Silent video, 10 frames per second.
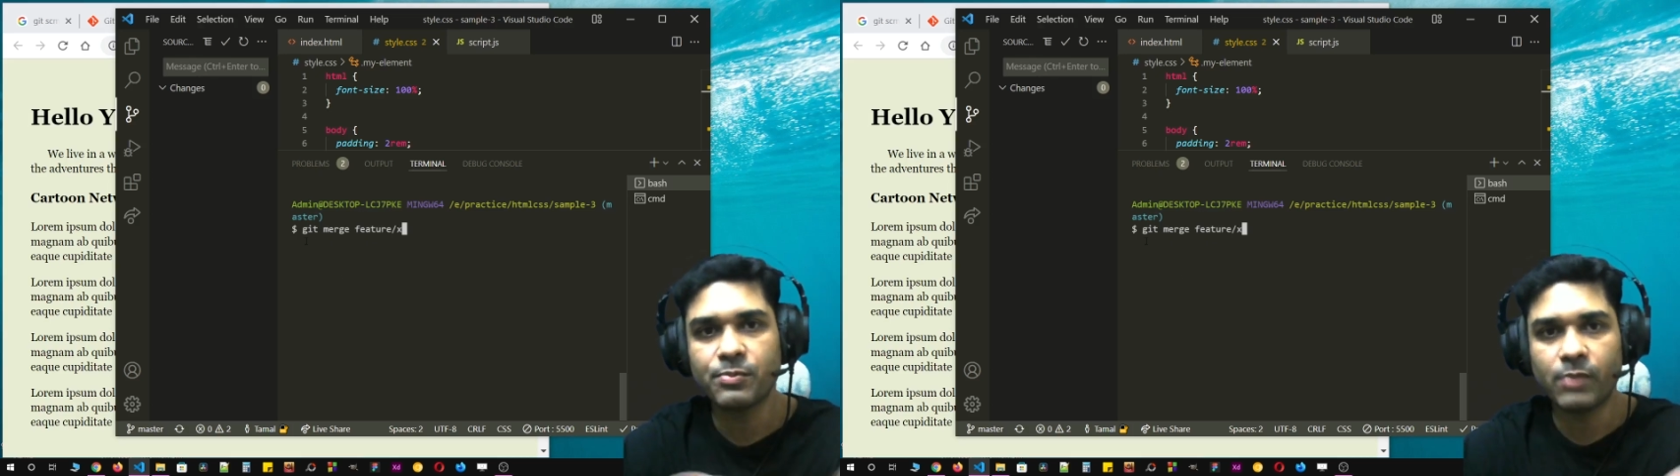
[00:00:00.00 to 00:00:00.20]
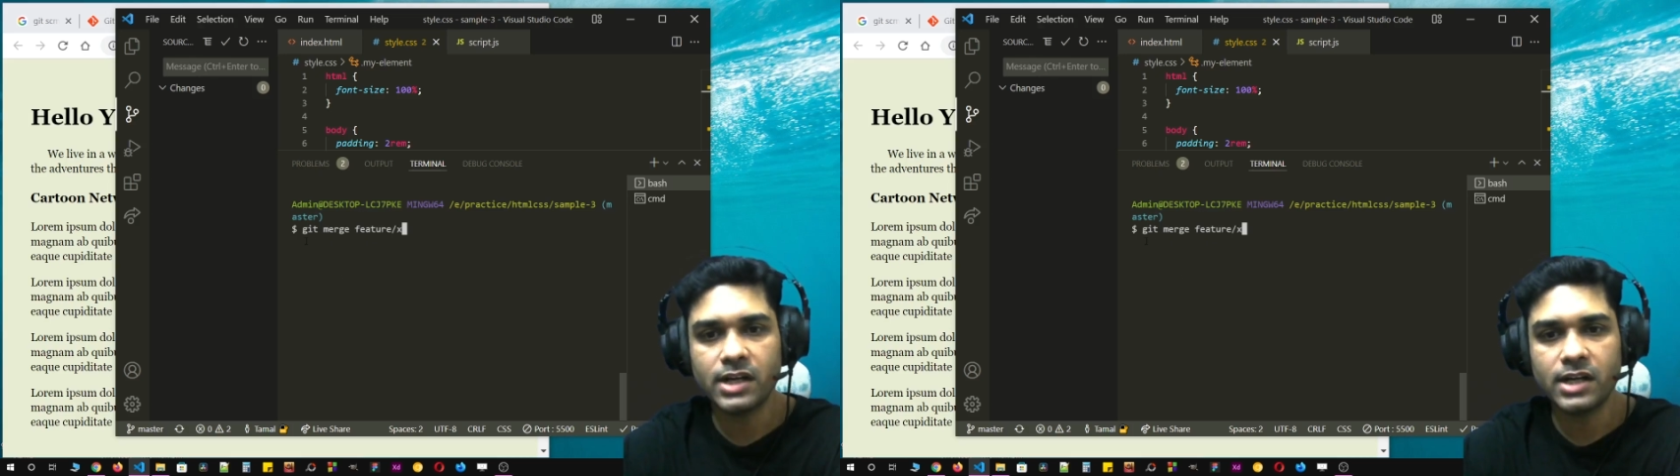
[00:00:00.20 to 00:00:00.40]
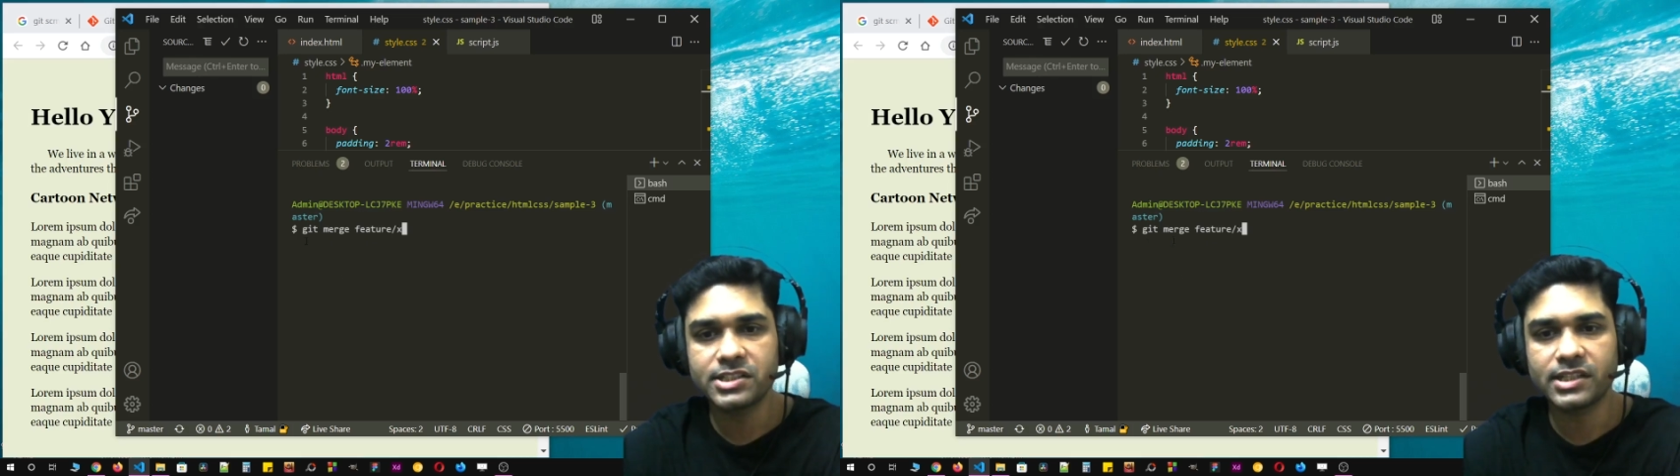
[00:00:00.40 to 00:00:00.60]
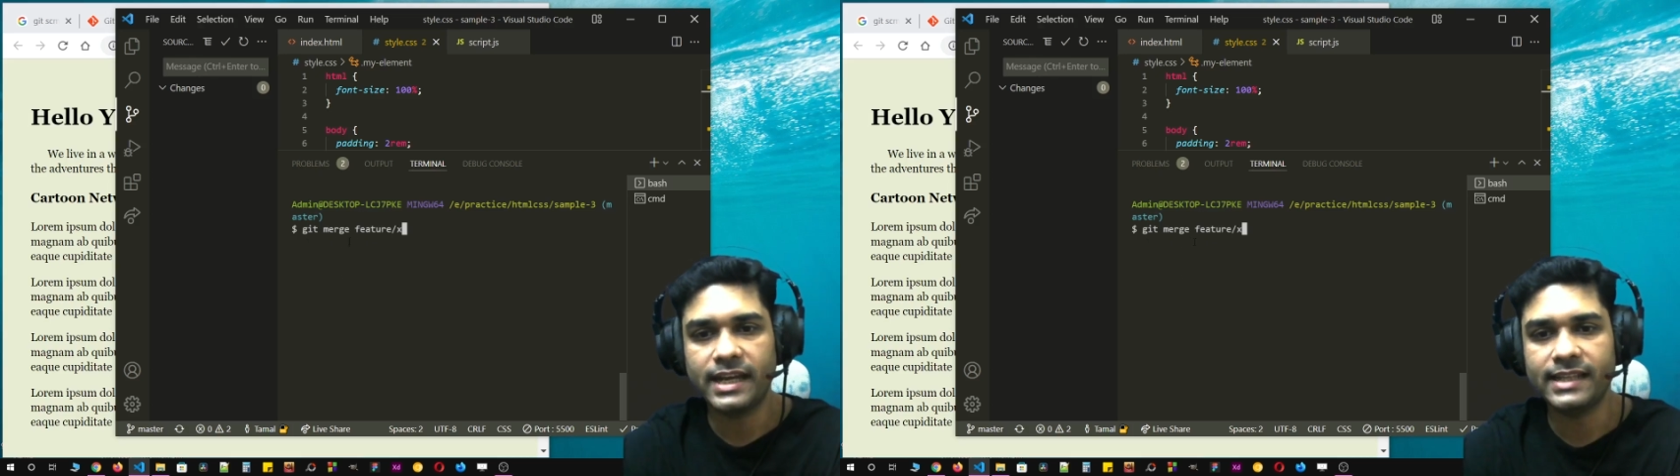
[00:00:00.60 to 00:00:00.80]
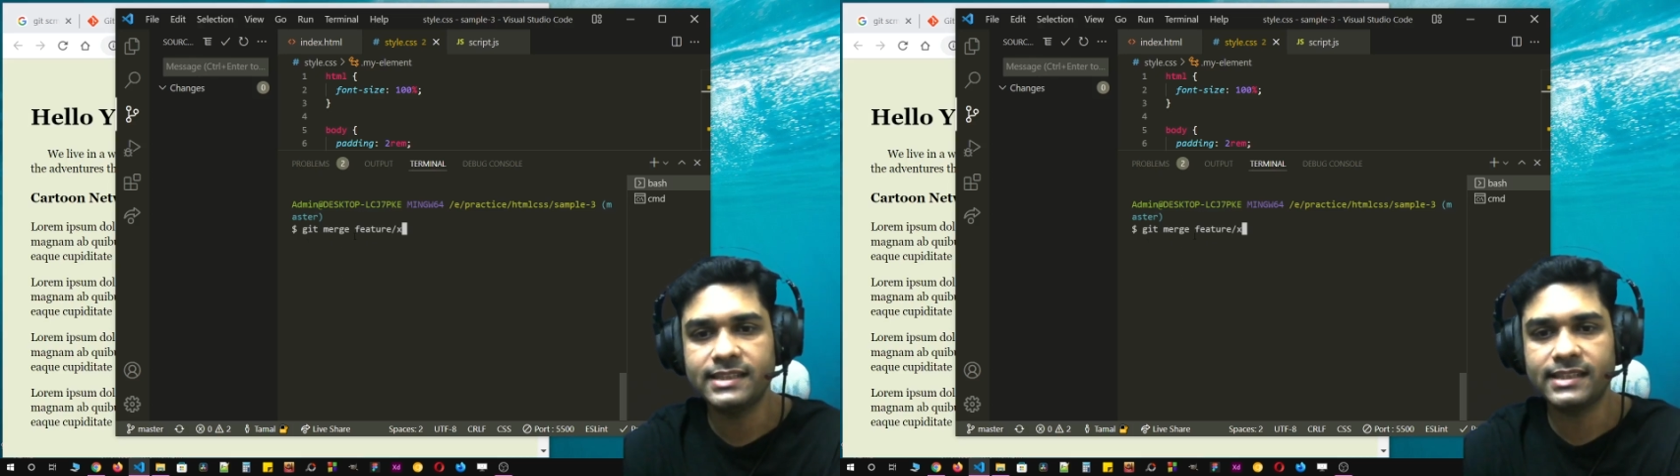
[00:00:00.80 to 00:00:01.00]
merge
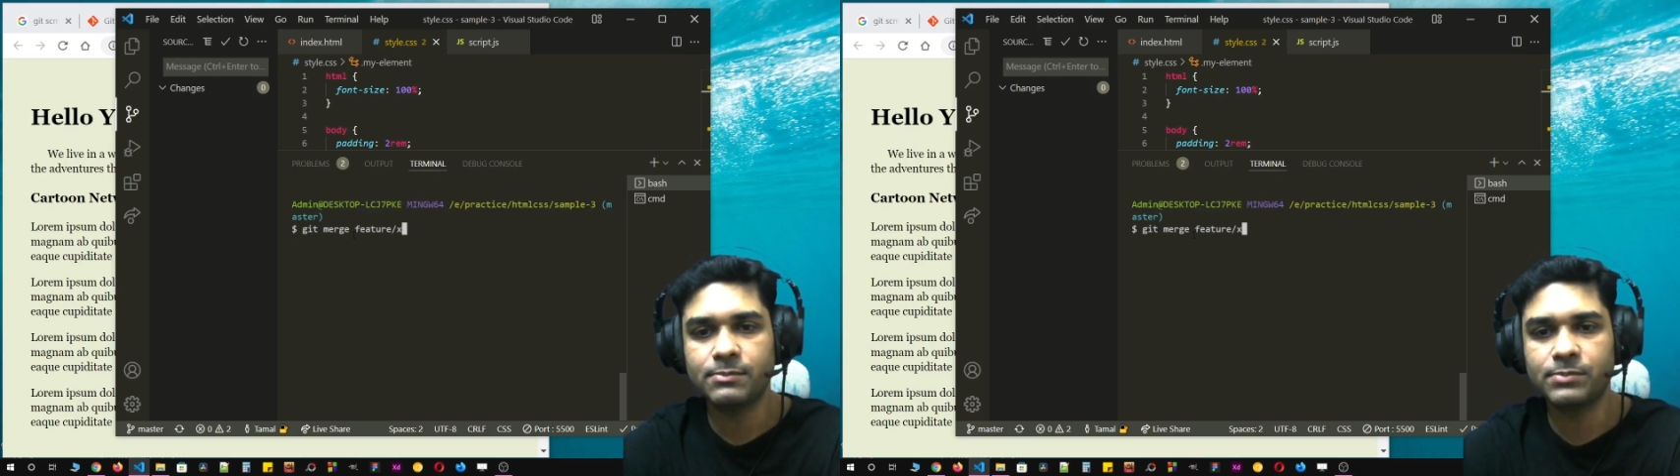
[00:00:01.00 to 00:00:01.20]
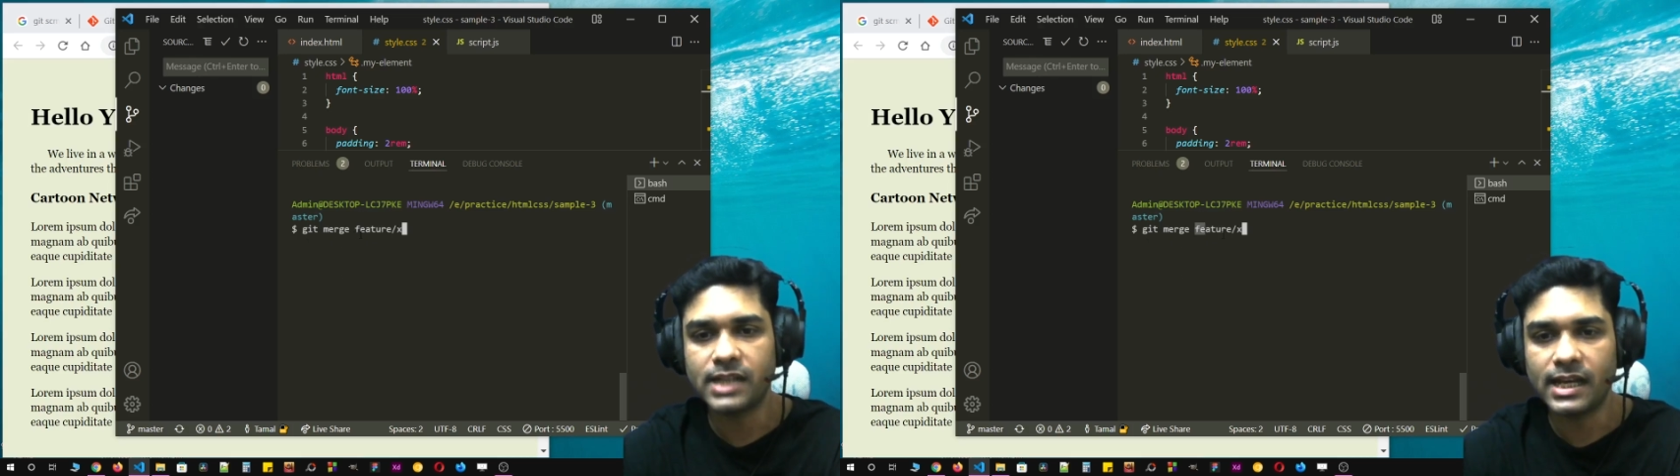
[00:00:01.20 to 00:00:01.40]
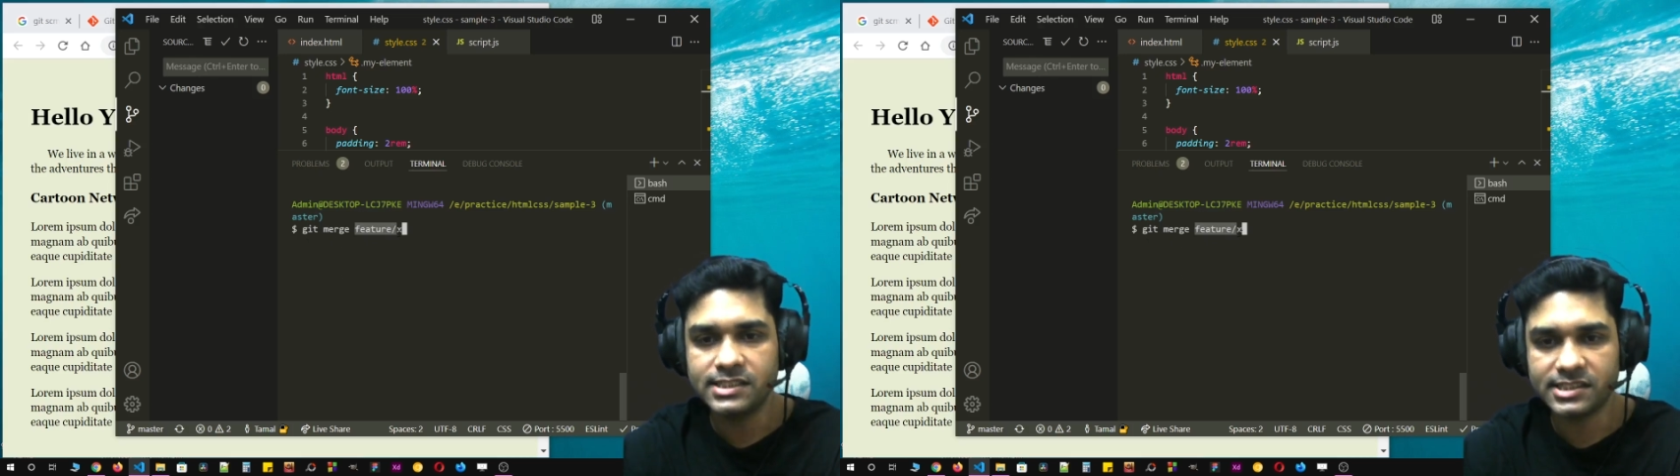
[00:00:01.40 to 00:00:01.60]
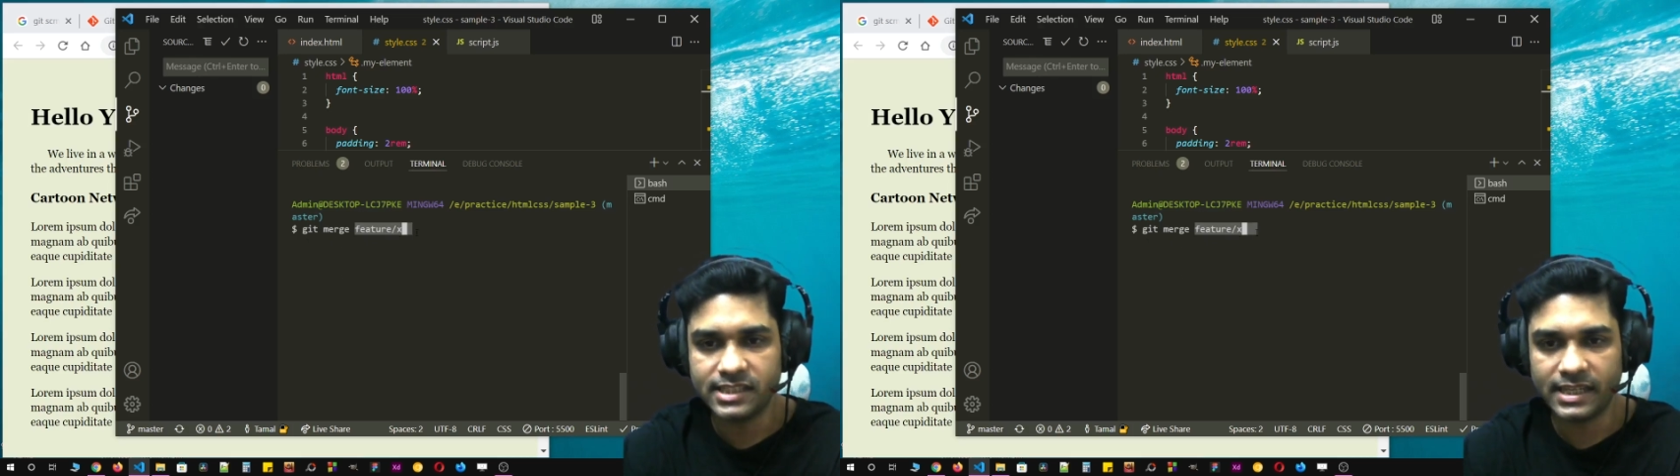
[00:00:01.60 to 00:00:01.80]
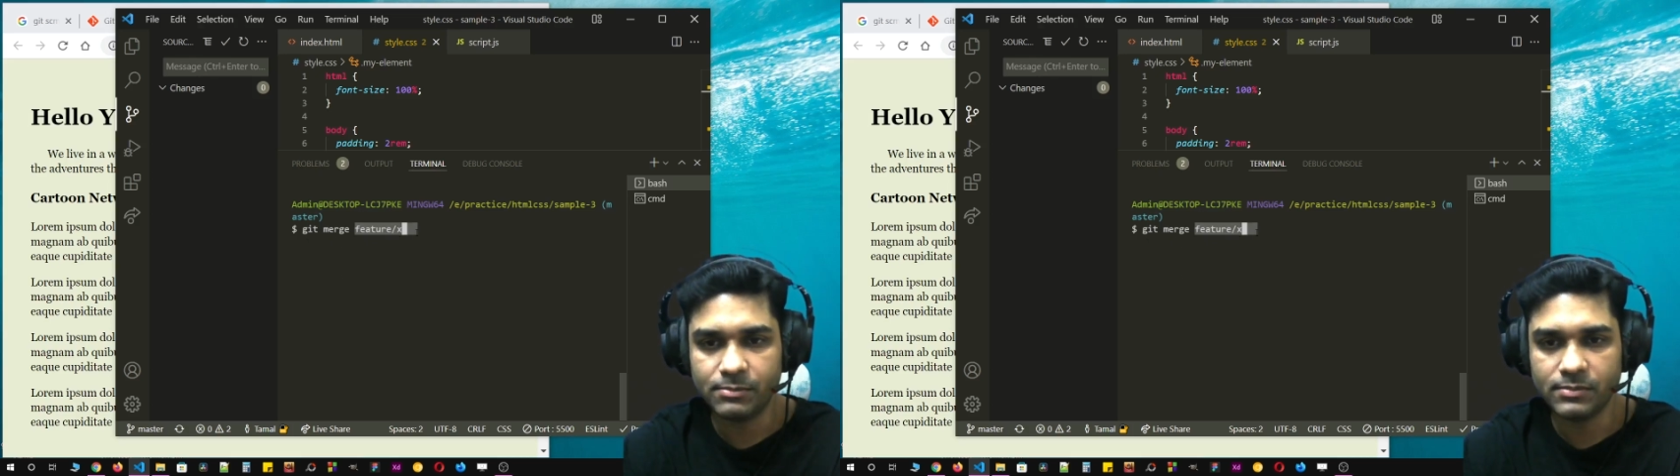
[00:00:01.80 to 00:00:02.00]
and the branch
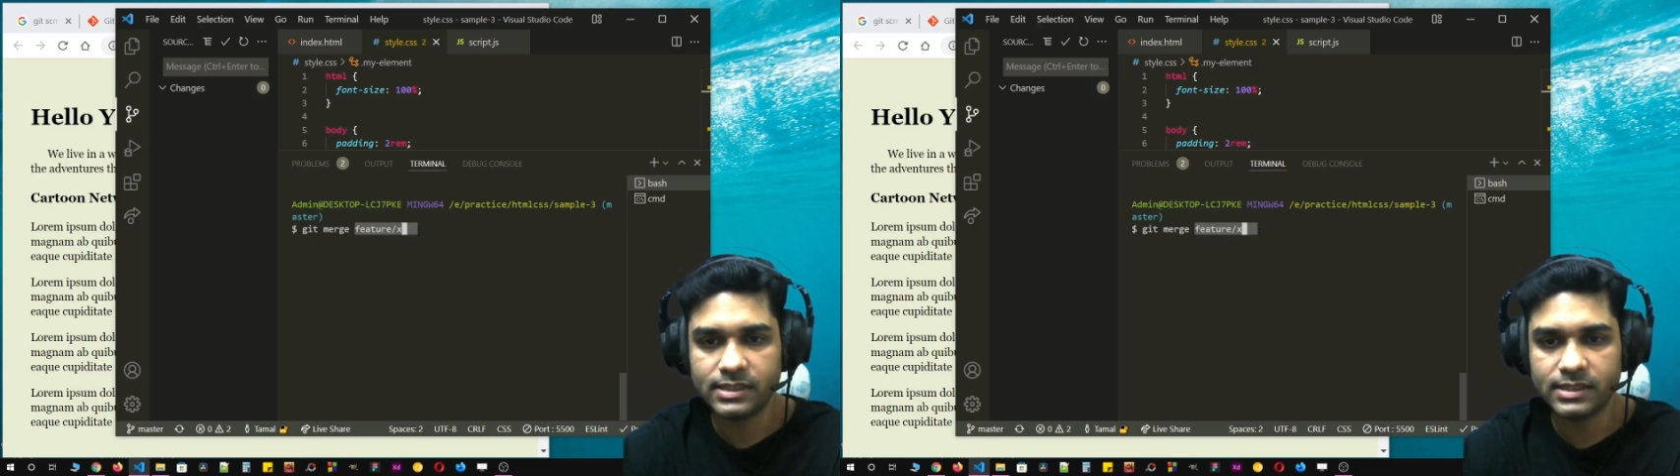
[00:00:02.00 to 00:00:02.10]
name